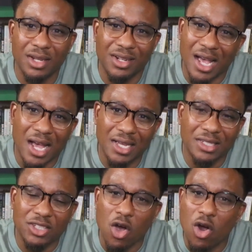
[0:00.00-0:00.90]
It's
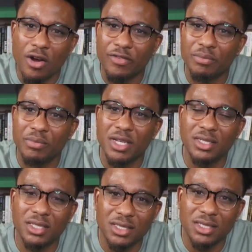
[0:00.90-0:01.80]
hard for me to
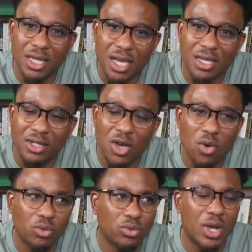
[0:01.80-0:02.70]
say no.
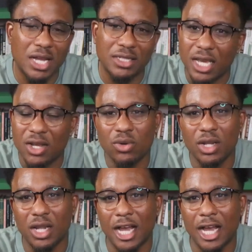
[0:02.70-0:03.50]
I take on a lot,